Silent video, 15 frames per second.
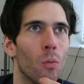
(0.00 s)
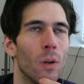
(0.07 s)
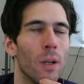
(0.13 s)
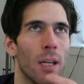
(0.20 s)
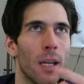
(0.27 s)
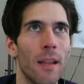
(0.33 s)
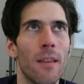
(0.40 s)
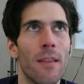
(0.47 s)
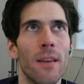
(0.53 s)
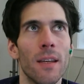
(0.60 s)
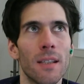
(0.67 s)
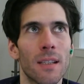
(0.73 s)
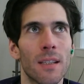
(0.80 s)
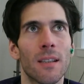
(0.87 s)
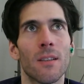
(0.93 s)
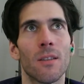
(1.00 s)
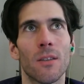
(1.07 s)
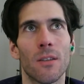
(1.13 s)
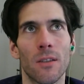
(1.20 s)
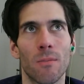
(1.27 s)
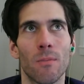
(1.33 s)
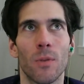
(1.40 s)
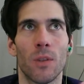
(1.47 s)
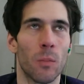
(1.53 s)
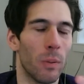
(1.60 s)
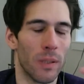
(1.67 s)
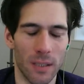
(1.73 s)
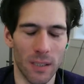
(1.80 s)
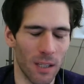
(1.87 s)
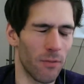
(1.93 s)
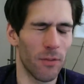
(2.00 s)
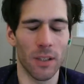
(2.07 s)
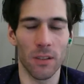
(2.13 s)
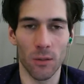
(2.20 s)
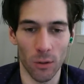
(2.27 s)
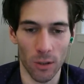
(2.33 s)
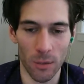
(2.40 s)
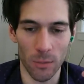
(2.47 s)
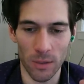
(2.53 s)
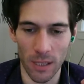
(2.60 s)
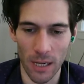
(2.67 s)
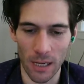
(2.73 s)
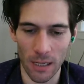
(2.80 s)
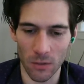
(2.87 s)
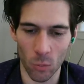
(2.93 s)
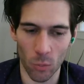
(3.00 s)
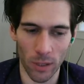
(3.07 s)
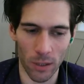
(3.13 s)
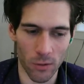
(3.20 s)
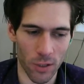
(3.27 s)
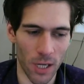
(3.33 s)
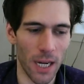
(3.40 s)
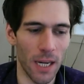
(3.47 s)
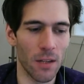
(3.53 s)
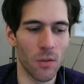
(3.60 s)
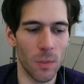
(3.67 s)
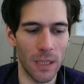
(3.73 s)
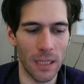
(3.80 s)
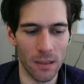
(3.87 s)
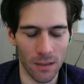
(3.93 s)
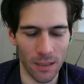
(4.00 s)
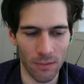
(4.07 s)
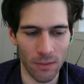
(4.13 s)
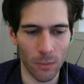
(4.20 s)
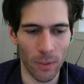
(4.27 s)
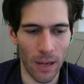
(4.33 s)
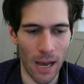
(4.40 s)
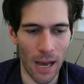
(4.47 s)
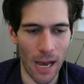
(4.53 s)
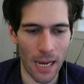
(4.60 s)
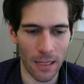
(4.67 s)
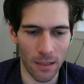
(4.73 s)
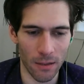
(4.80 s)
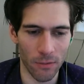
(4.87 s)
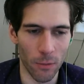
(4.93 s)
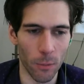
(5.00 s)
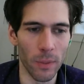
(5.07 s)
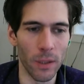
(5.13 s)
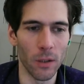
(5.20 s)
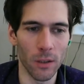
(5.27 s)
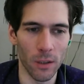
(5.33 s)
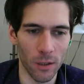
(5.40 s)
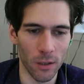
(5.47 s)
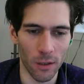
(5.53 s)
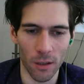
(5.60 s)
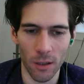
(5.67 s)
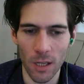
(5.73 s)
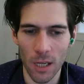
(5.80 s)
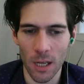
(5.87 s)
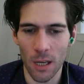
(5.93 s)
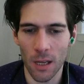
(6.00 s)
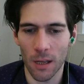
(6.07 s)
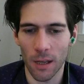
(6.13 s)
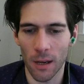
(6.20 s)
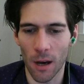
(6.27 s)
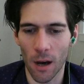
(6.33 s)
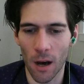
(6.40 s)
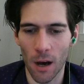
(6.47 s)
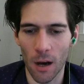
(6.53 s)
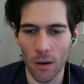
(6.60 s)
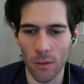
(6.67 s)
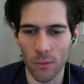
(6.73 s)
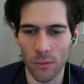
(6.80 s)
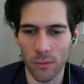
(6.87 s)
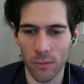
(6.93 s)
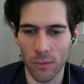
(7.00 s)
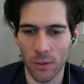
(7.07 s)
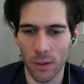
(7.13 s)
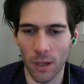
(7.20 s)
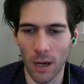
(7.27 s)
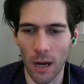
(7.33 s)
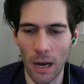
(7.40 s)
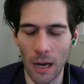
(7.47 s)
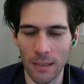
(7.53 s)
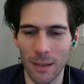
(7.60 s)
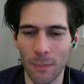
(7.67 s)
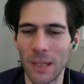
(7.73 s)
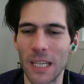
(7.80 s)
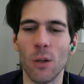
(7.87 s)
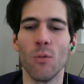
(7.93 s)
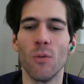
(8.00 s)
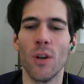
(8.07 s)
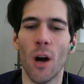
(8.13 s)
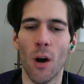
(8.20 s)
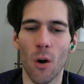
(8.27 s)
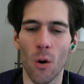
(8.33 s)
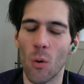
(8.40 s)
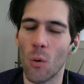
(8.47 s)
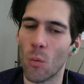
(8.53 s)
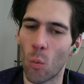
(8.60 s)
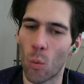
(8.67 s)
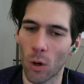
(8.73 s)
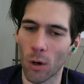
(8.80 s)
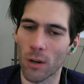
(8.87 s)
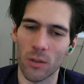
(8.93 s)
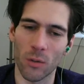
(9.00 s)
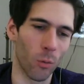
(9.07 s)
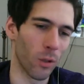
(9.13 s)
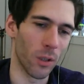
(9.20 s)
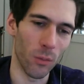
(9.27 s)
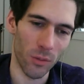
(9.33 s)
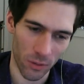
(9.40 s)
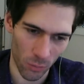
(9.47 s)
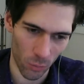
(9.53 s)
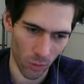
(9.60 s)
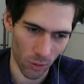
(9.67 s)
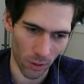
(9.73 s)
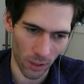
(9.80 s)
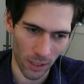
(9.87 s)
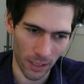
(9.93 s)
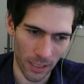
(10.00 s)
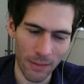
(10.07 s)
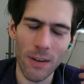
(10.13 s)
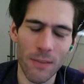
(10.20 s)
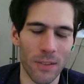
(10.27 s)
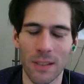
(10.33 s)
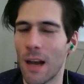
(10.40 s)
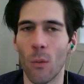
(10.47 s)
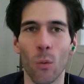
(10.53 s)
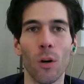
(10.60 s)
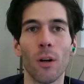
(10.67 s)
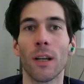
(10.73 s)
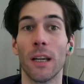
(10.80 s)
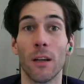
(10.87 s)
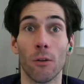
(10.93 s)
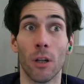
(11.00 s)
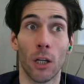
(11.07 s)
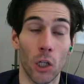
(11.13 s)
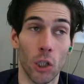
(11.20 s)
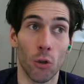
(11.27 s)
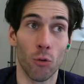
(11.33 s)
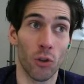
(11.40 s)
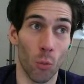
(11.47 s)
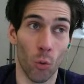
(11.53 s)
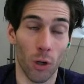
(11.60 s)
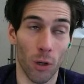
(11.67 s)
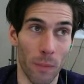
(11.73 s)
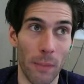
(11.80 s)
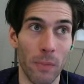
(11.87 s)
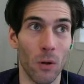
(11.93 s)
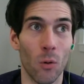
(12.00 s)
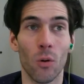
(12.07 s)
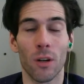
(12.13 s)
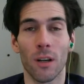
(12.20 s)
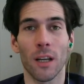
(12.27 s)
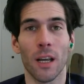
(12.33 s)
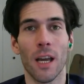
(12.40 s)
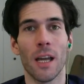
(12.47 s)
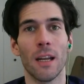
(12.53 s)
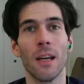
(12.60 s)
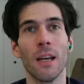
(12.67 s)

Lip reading: in this specific circumstance where change means leaving behind the familiar of something works or used to work. Even if it's not working, you're like, it used to work, maybe it'll work again.